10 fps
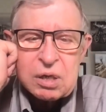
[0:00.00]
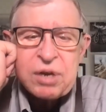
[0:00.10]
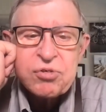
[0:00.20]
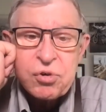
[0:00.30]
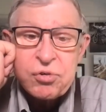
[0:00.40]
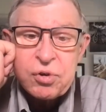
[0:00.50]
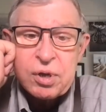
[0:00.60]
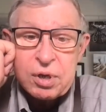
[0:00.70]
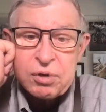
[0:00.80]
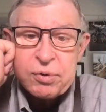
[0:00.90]

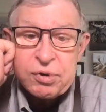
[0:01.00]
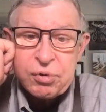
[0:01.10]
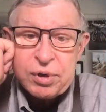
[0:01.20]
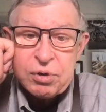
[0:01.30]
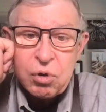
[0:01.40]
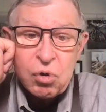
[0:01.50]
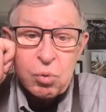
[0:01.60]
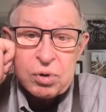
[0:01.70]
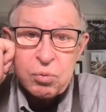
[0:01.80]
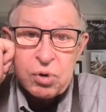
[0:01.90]
Glaciersinretreat, all
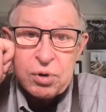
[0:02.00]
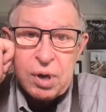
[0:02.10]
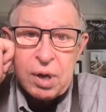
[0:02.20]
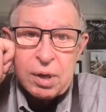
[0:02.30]
one word,